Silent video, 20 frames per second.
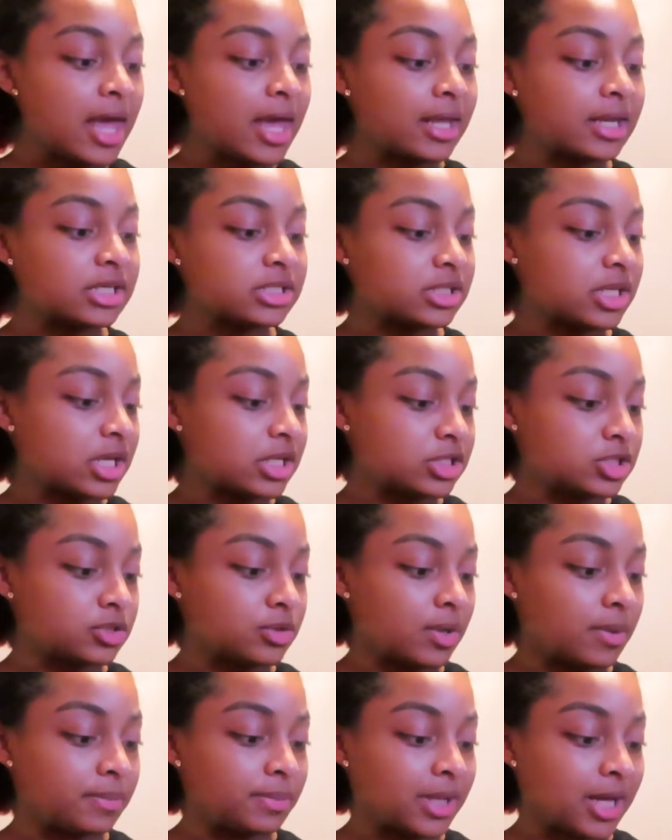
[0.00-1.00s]
And it says
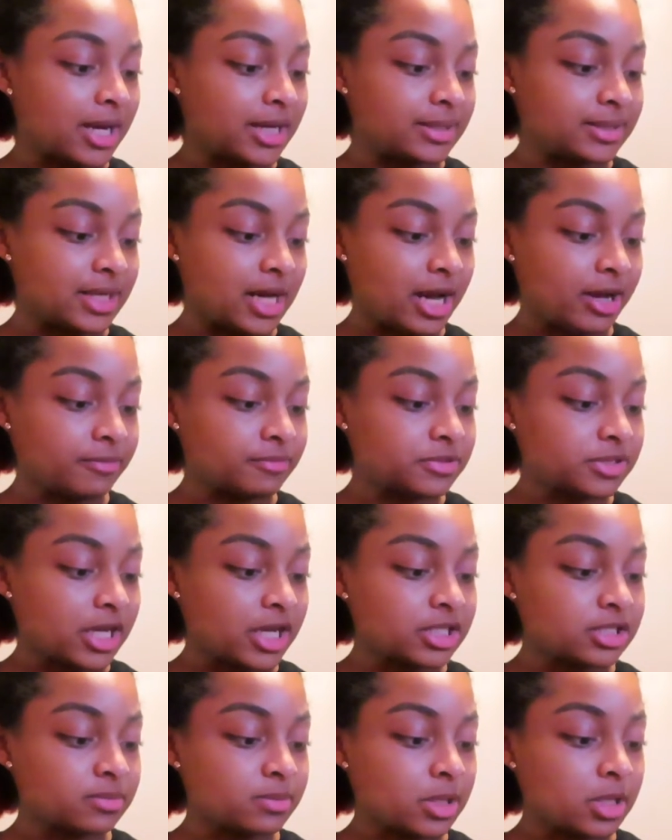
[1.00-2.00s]
to apply a
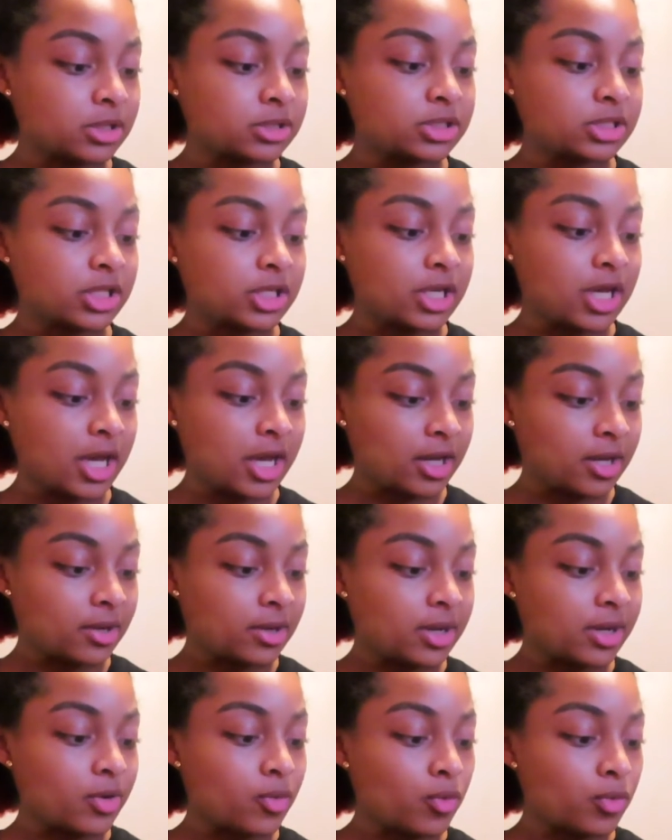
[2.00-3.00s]
dime-sized amount to
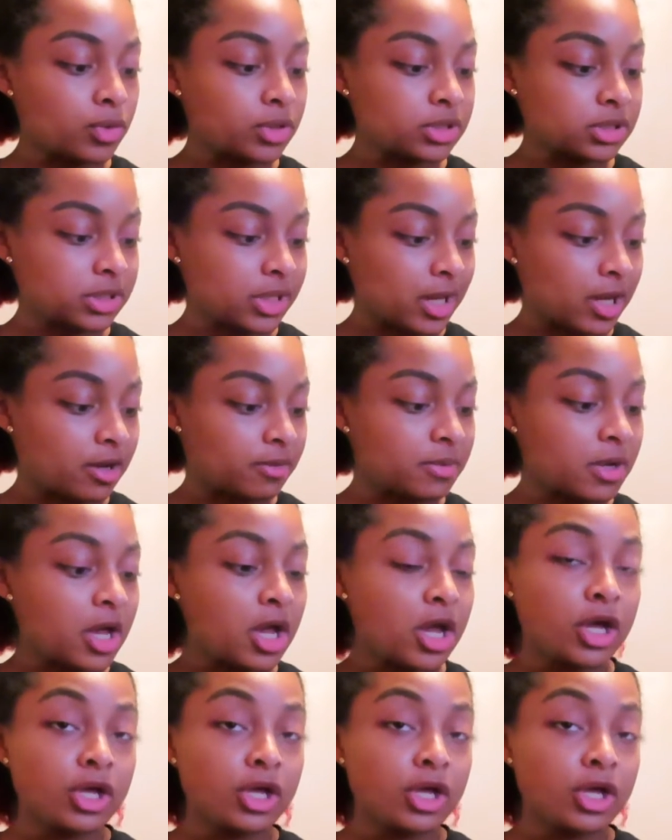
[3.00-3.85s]
hair or scalp